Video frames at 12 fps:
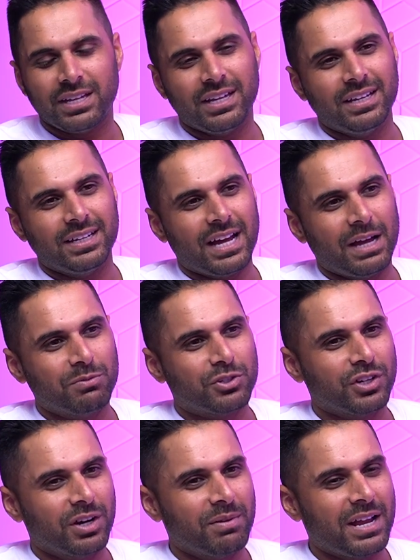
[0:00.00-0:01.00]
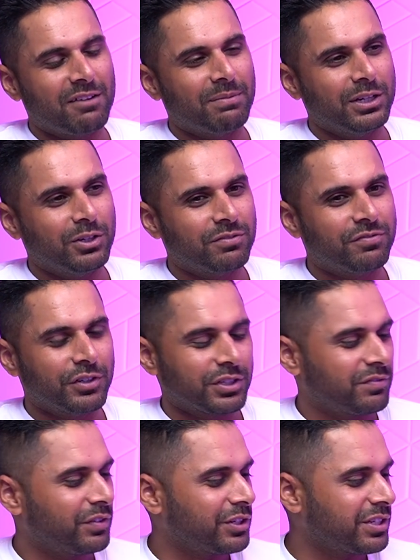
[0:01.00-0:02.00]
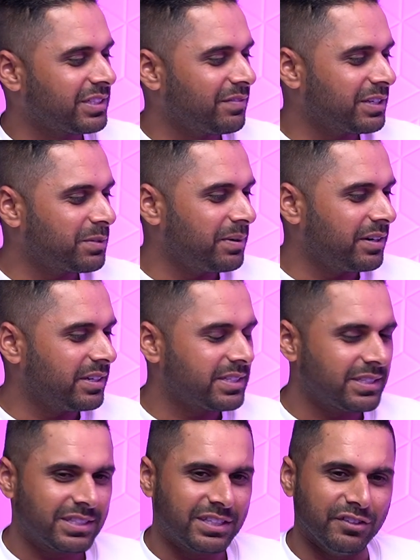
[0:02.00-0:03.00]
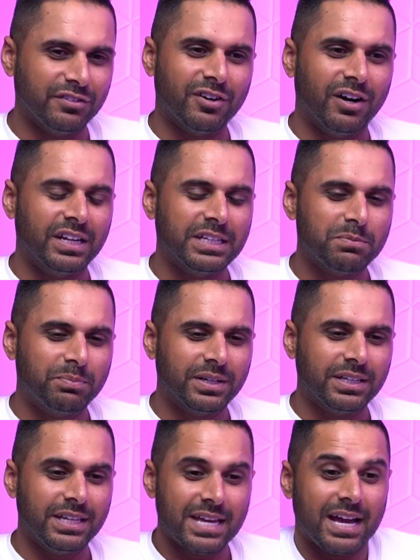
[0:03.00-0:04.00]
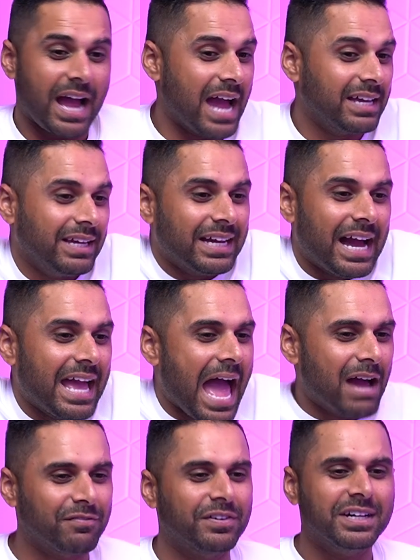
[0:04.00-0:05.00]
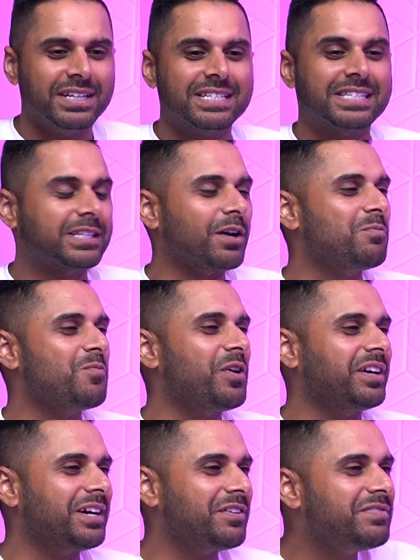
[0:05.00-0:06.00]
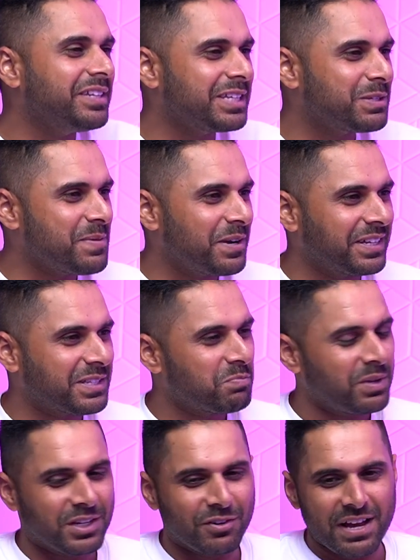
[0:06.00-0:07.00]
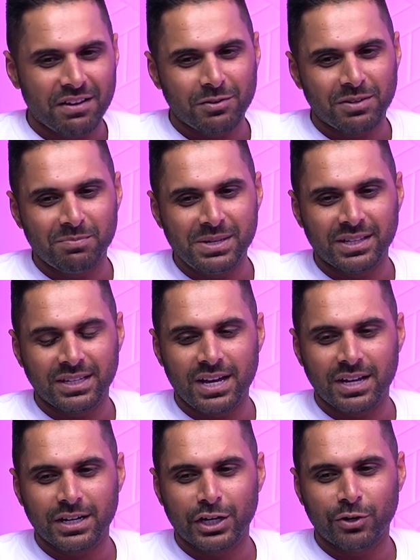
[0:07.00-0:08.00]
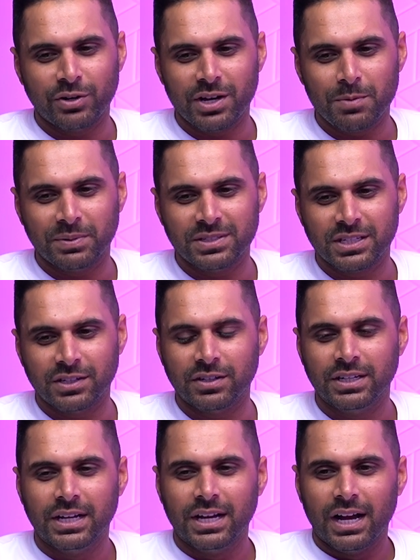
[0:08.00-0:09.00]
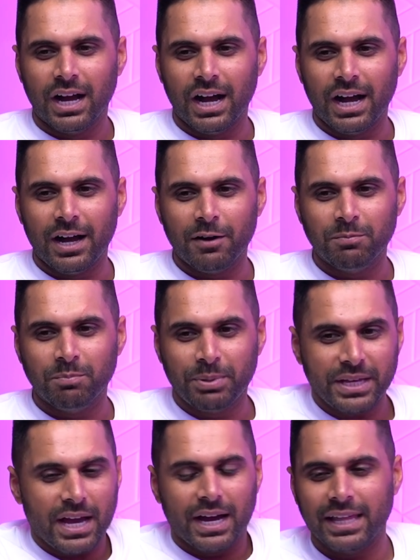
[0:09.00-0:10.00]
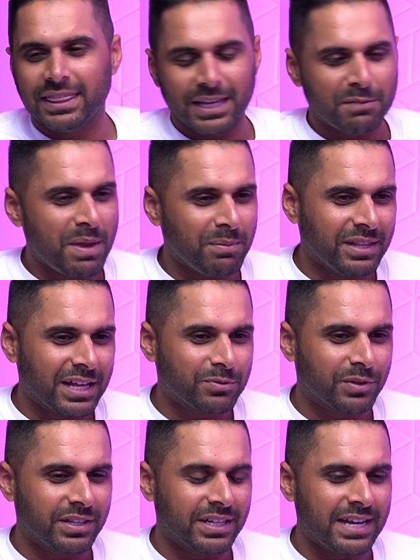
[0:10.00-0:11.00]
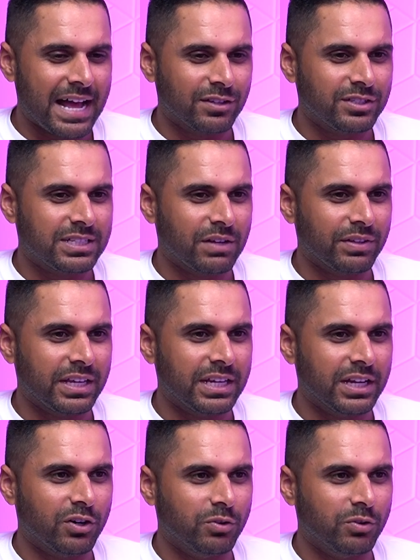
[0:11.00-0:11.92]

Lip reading: And I'm sure I'm going to have my own first versions of experiences too on it. But yeah, I have somewhat of an experience being around Mila and Anna growing up. And so, but yeah, I think maybe that's where the analogy is definitely hitting home.